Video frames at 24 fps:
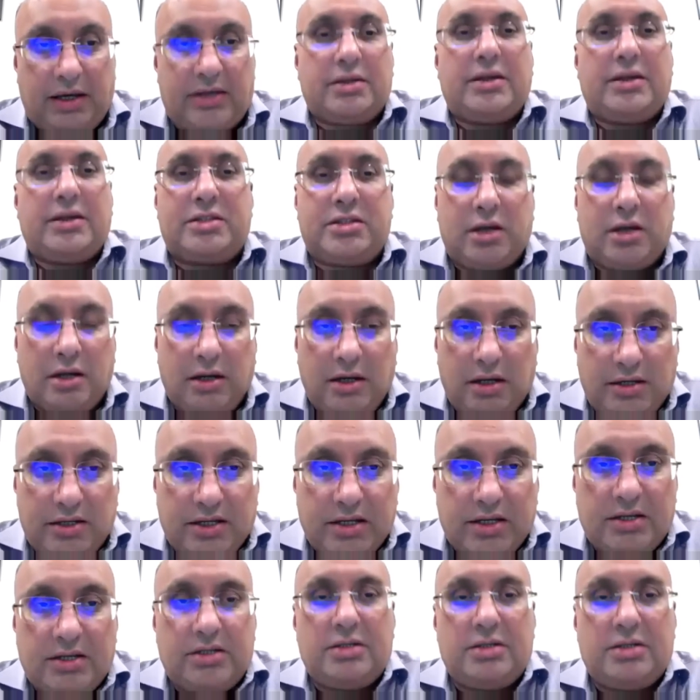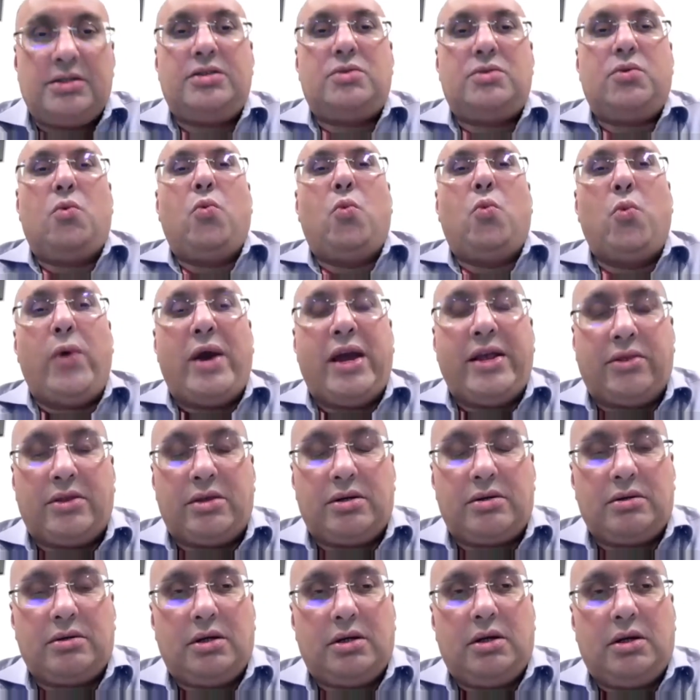external assistance with
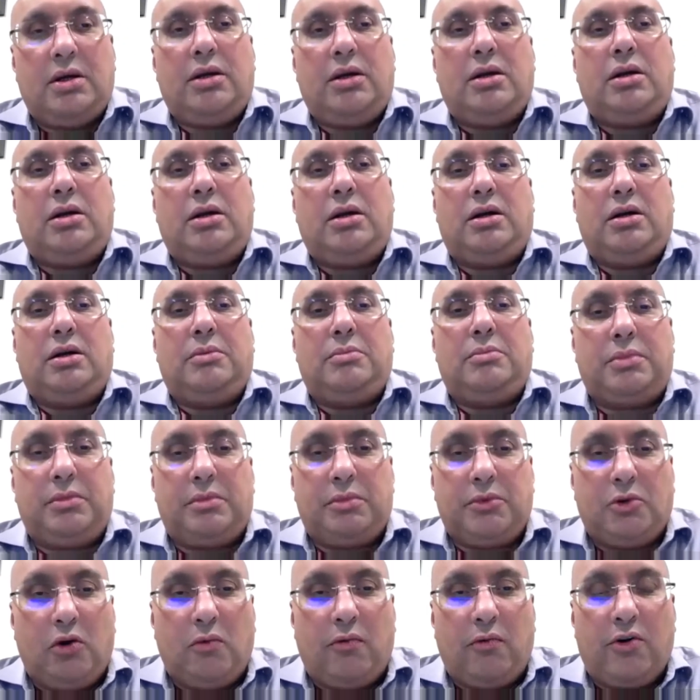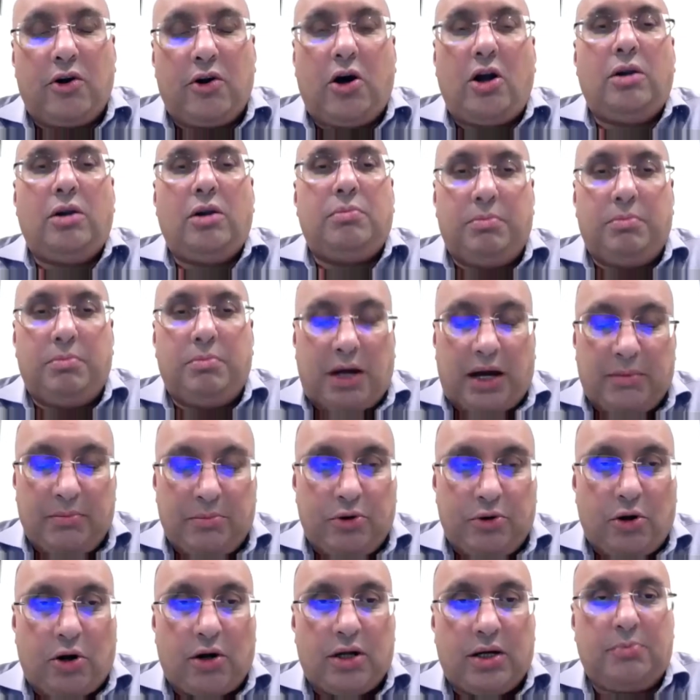overall and
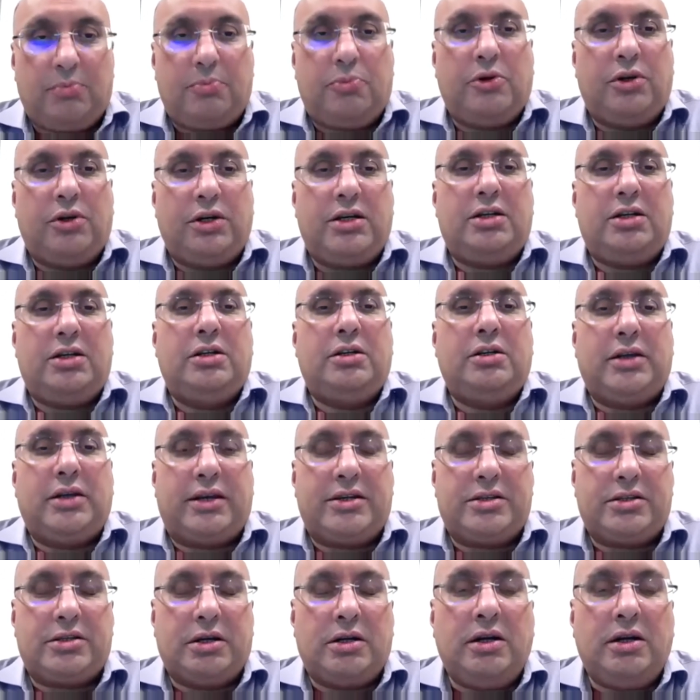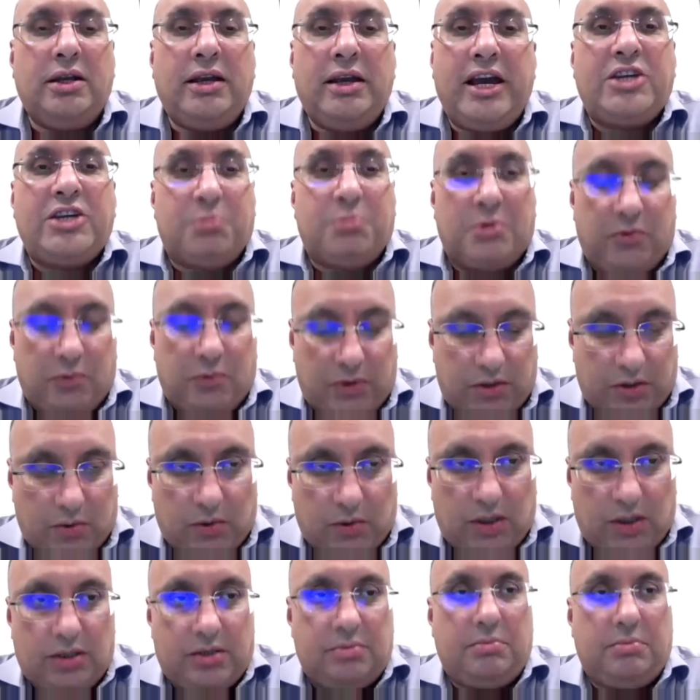broader political external engagement with the
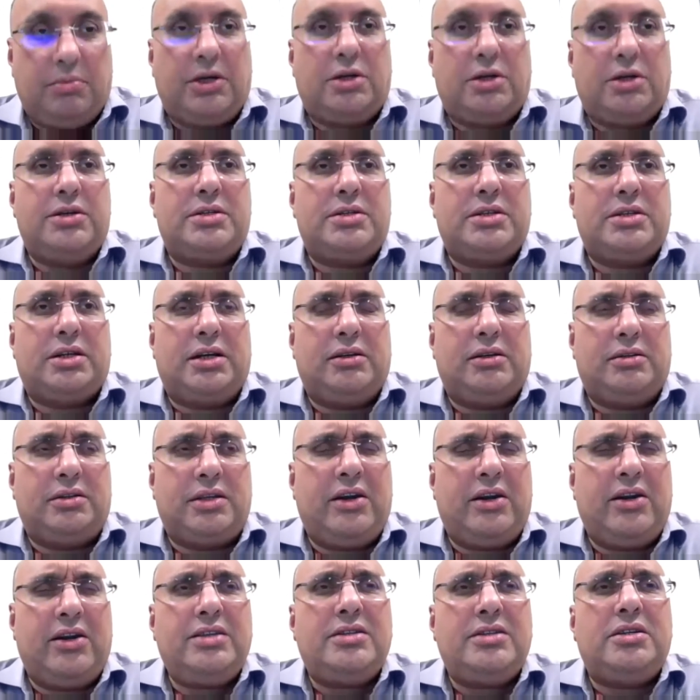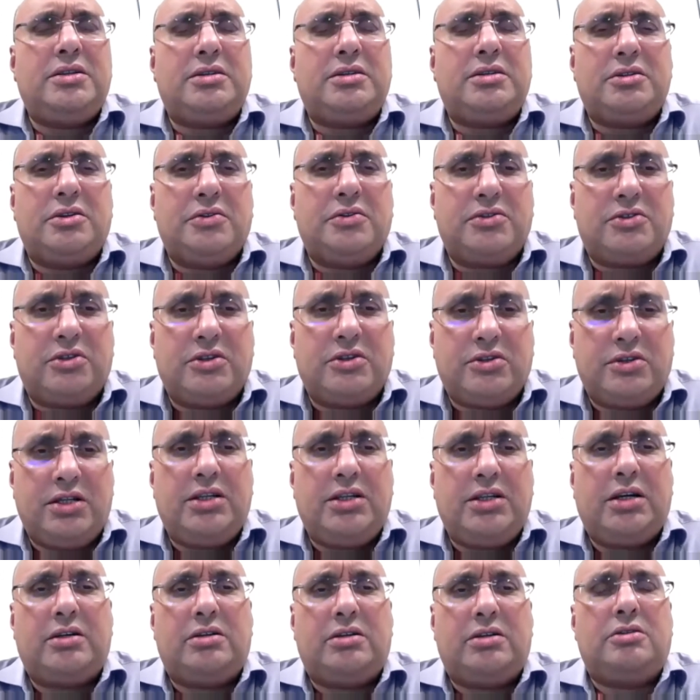world, because there is a sort of
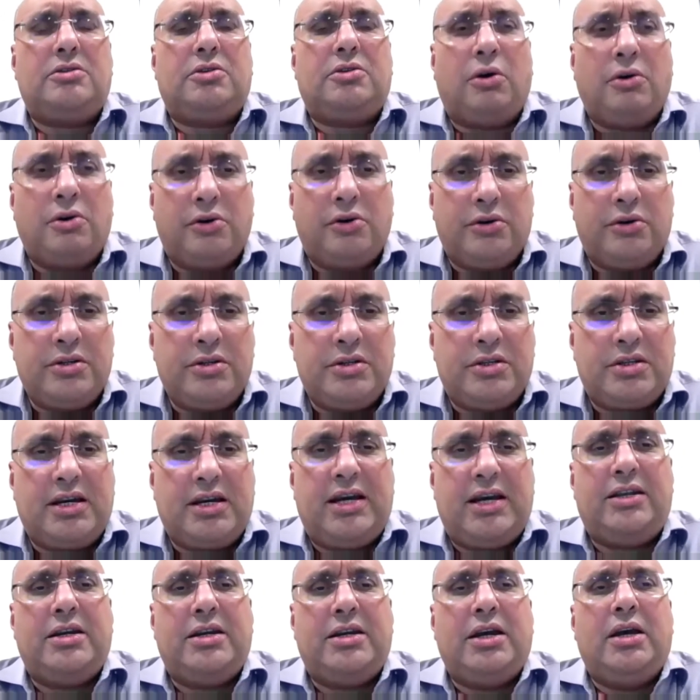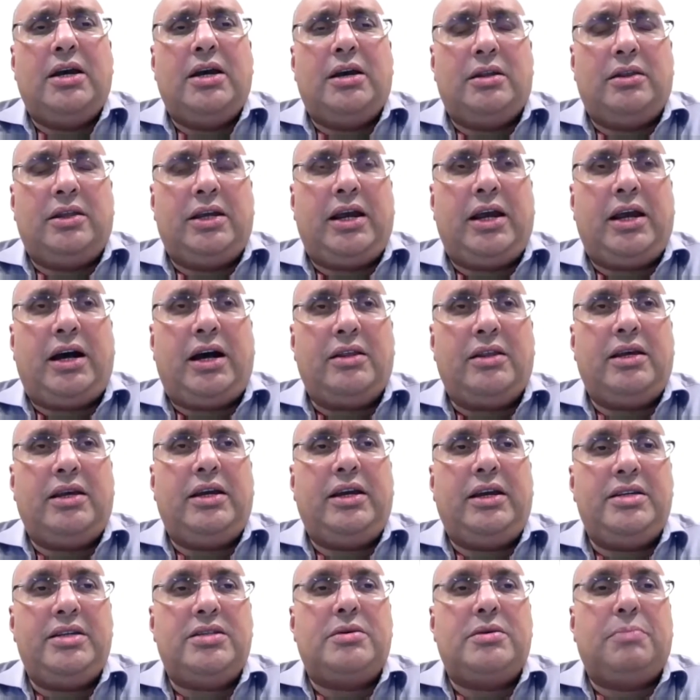strategic congruence there. There
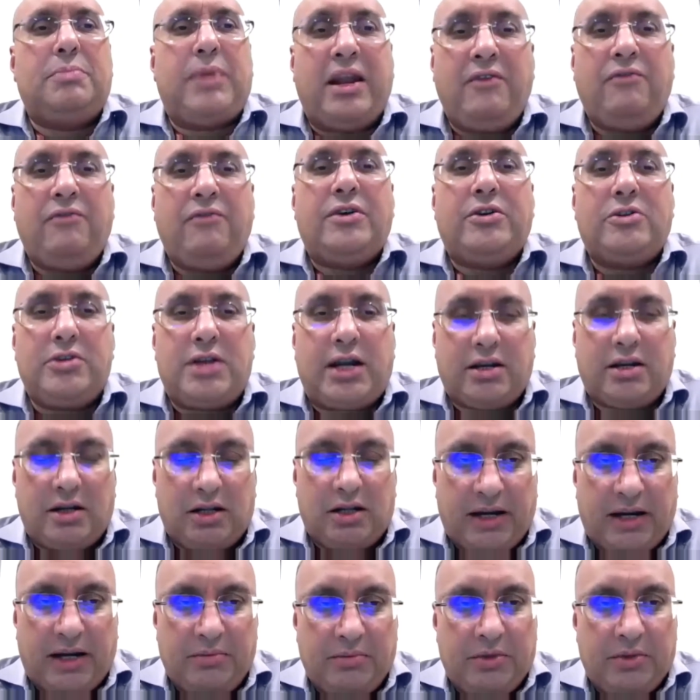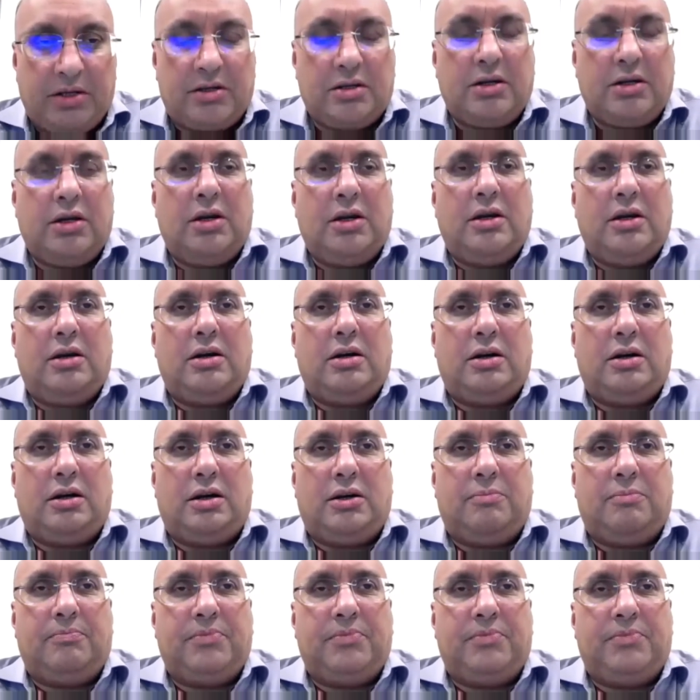is benefit to that alignment
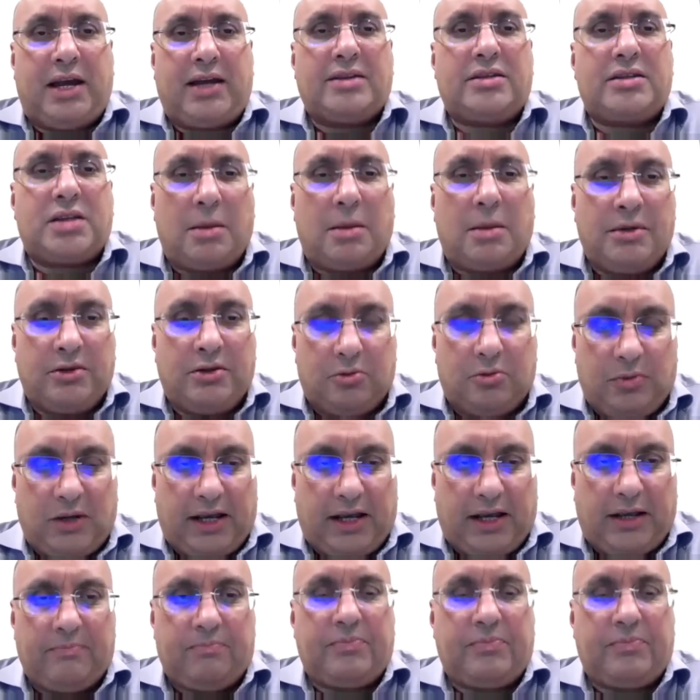that has come into play.